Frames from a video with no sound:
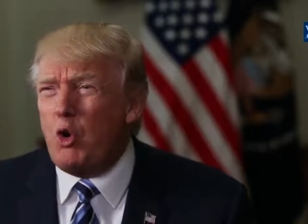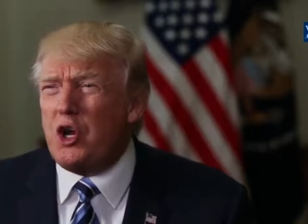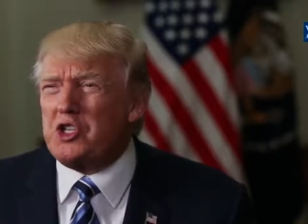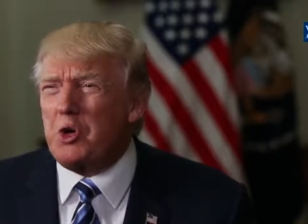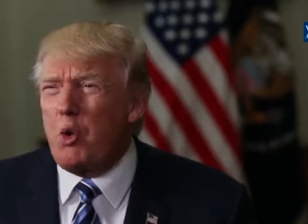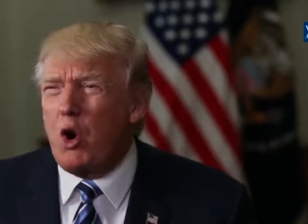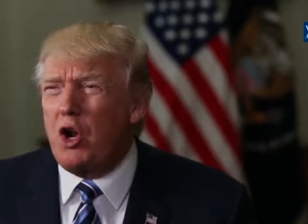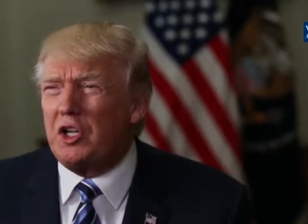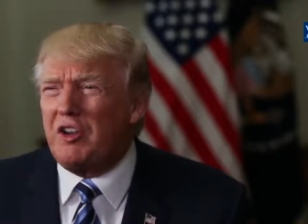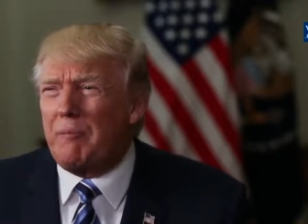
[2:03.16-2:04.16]
across the
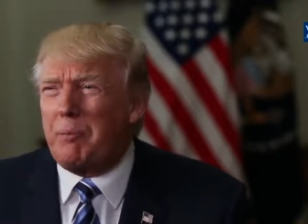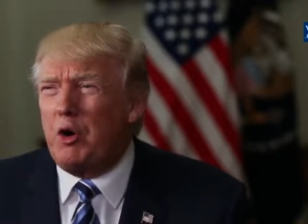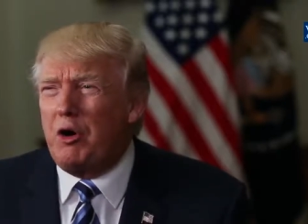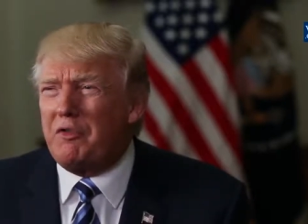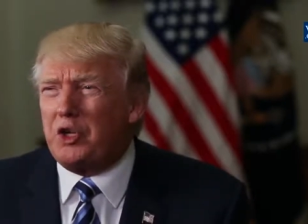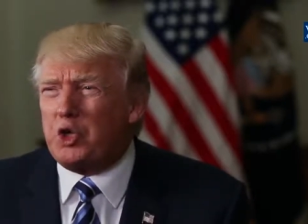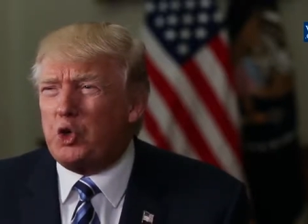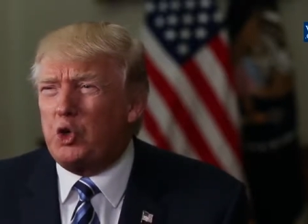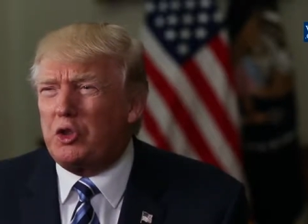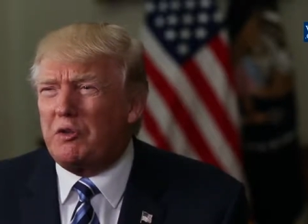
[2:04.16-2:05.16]
world have proved the
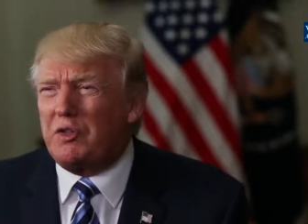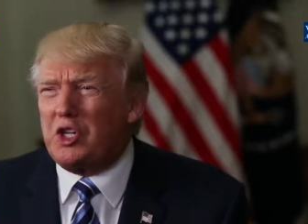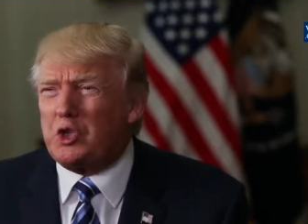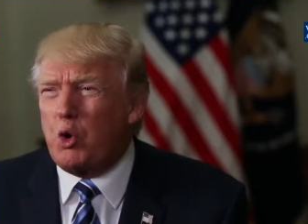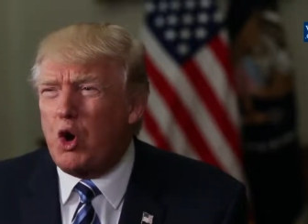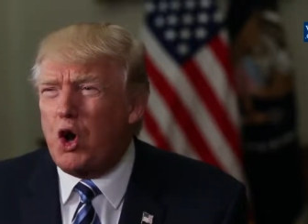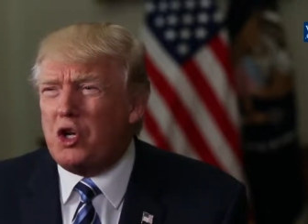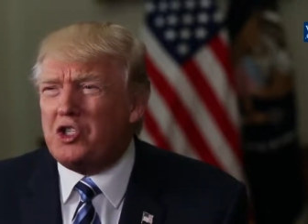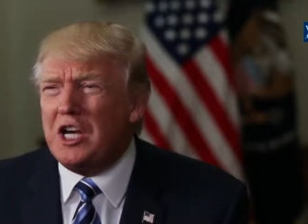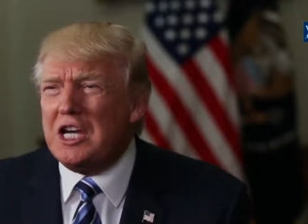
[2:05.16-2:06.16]
truth of these
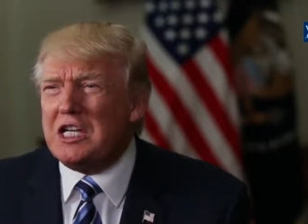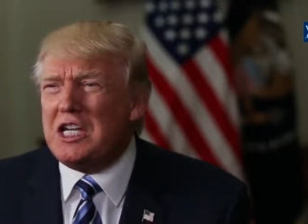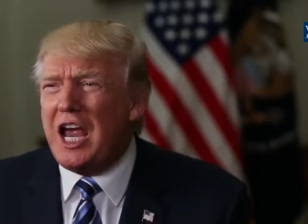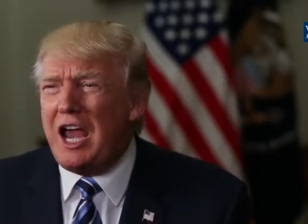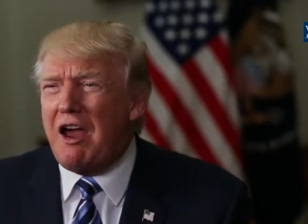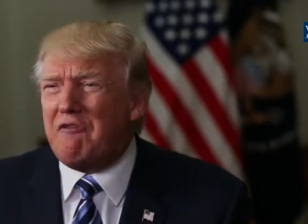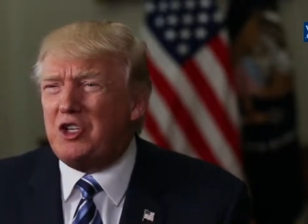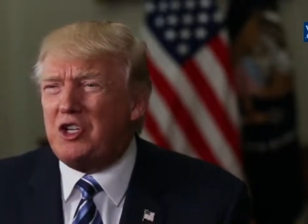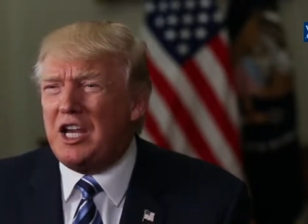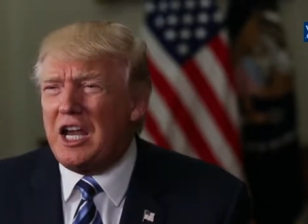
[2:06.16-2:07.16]
words day after